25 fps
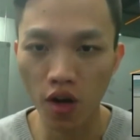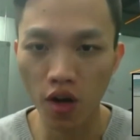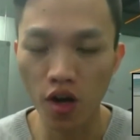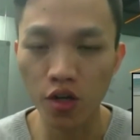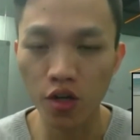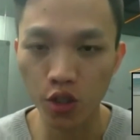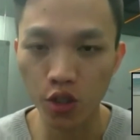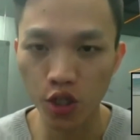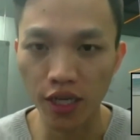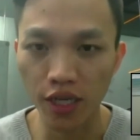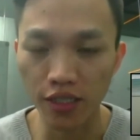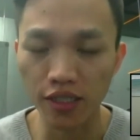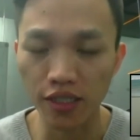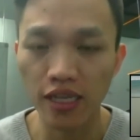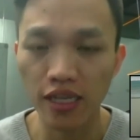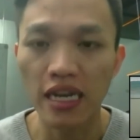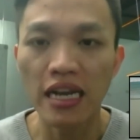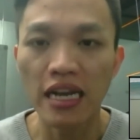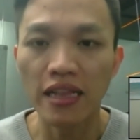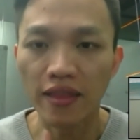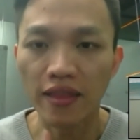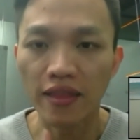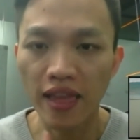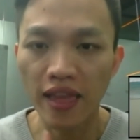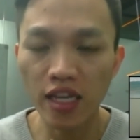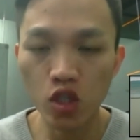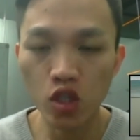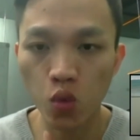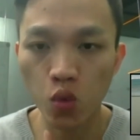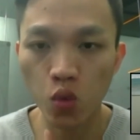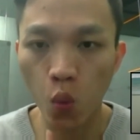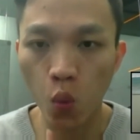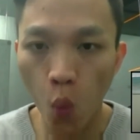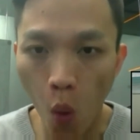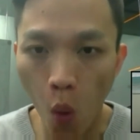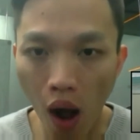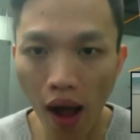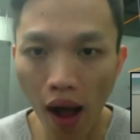contracts. That's
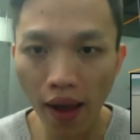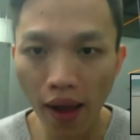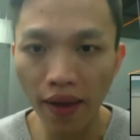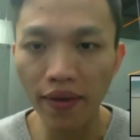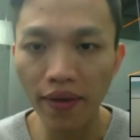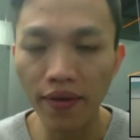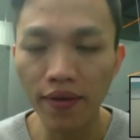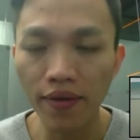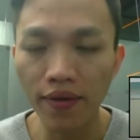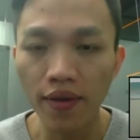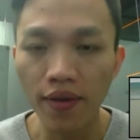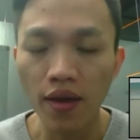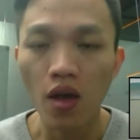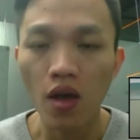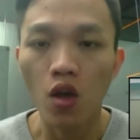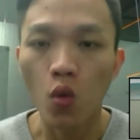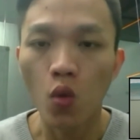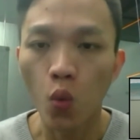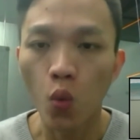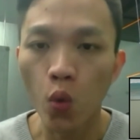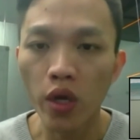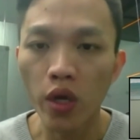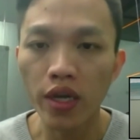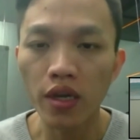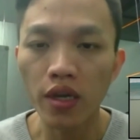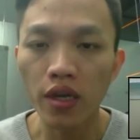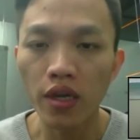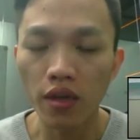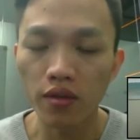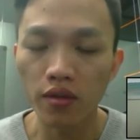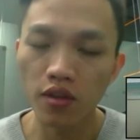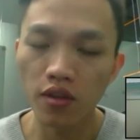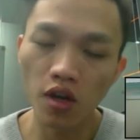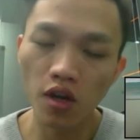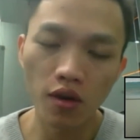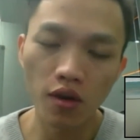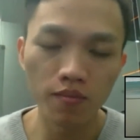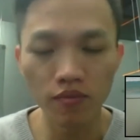why we,
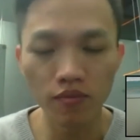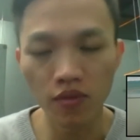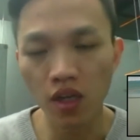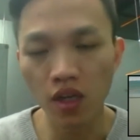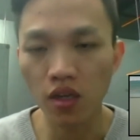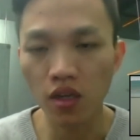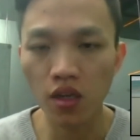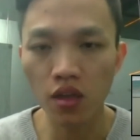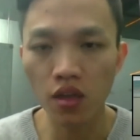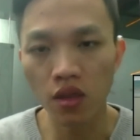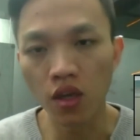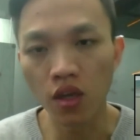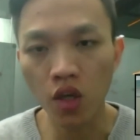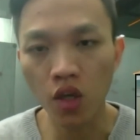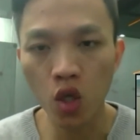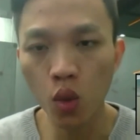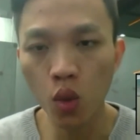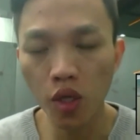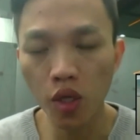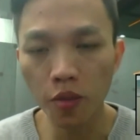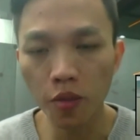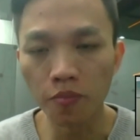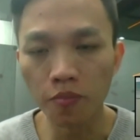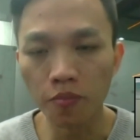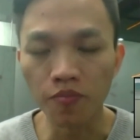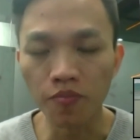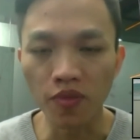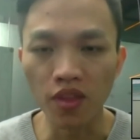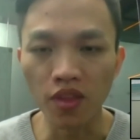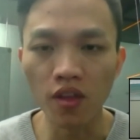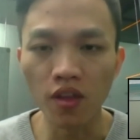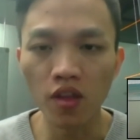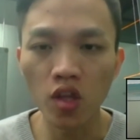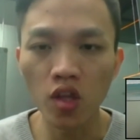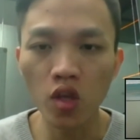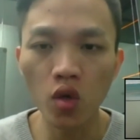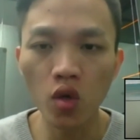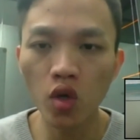the QDM, the
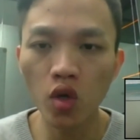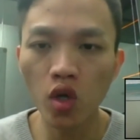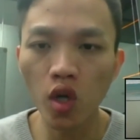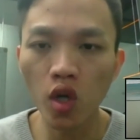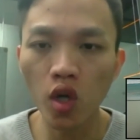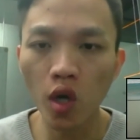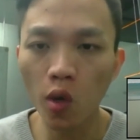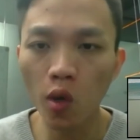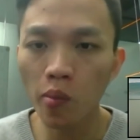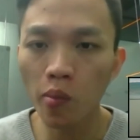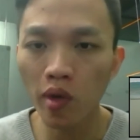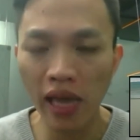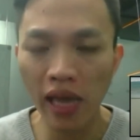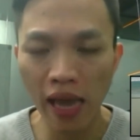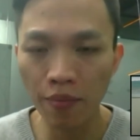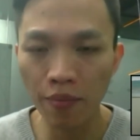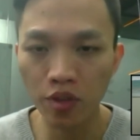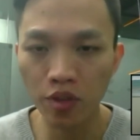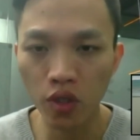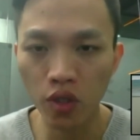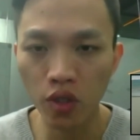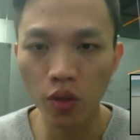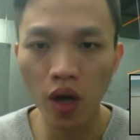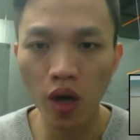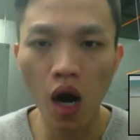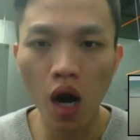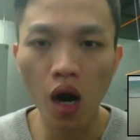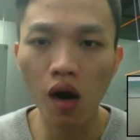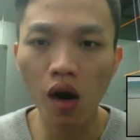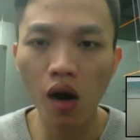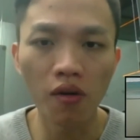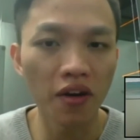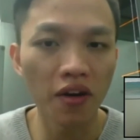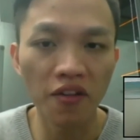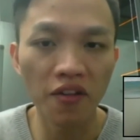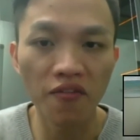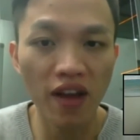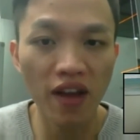Neo Global Capital are
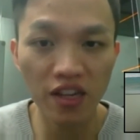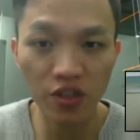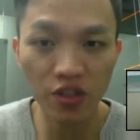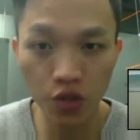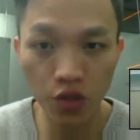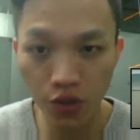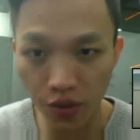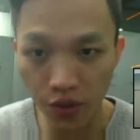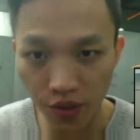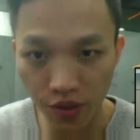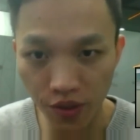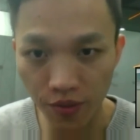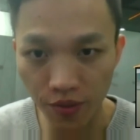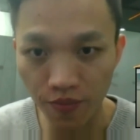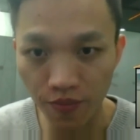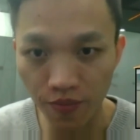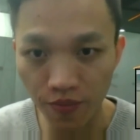our investors,